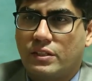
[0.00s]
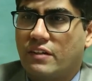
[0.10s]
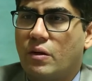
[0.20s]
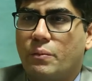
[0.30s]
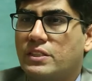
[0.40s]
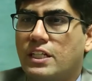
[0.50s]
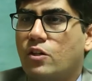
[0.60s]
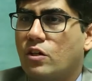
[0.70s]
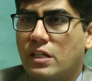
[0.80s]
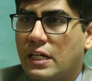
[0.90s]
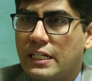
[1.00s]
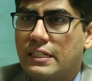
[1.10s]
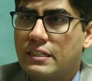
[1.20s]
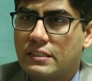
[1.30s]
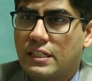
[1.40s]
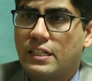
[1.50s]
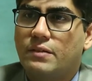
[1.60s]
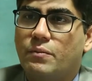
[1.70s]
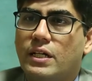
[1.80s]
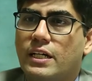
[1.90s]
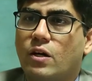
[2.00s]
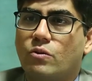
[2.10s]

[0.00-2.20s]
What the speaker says: developers are not really interested in building